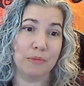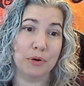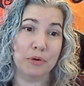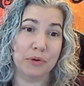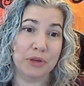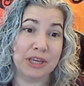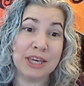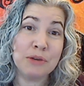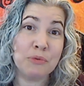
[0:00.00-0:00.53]

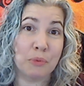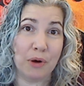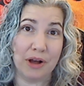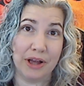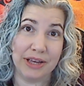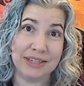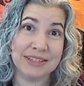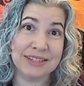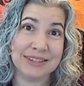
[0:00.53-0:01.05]
he
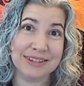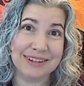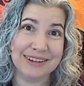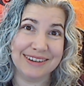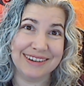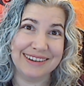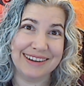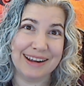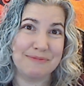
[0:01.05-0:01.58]
was,
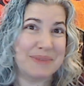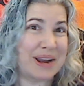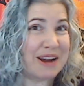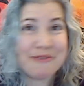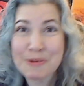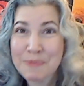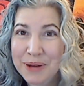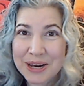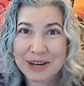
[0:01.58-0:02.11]
but
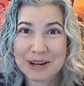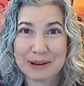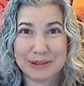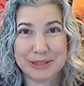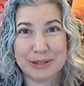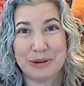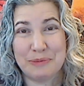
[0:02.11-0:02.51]
everybody knows who